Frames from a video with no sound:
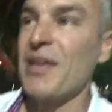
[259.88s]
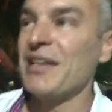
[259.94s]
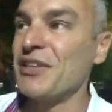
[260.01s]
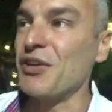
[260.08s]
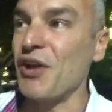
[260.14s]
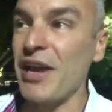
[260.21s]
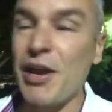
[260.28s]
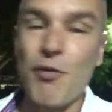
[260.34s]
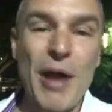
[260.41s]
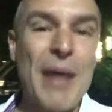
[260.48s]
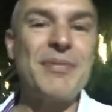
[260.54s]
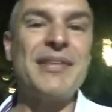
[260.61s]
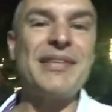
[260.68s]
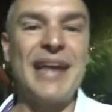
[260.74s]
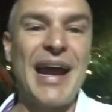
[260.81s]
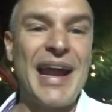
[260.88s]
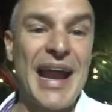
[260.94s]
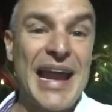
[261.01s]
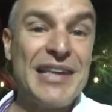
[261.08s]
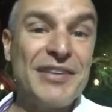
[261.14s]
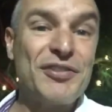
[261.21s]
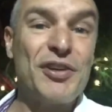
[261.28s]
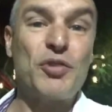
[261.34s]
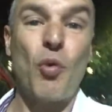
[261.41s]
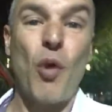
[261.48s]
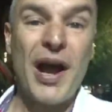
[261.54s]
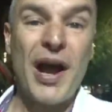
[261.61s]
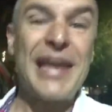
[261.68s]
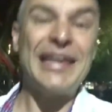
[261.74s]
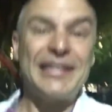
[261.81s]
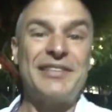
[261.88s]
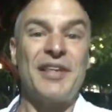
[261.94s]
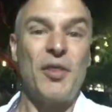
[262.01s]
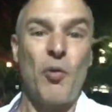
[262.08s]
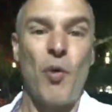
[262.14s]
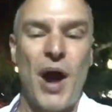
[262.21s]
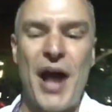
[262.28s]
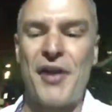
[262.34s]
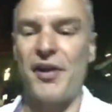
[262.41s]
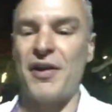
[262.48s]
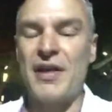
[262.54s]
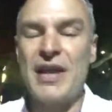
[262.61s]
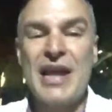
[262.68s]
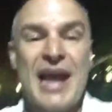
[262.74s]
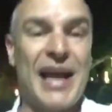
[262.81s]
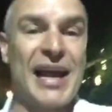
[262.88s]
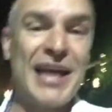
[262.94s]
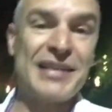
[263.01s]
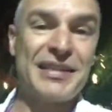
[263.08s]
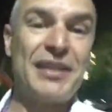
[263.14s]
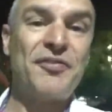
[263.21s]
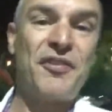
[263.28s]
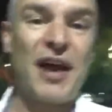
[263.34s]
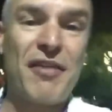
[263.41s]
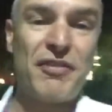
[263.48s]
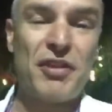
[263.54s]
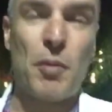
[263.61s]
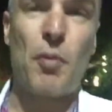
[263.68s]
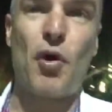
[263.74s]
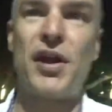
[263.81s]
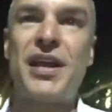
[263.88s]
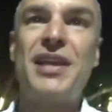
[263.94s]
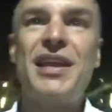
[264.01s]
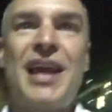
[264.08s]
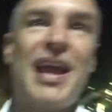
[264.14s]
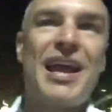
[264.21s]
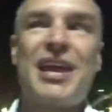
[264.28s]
So he grabs his hand and he starts walking into the water. And guys, it's 5 in the morning.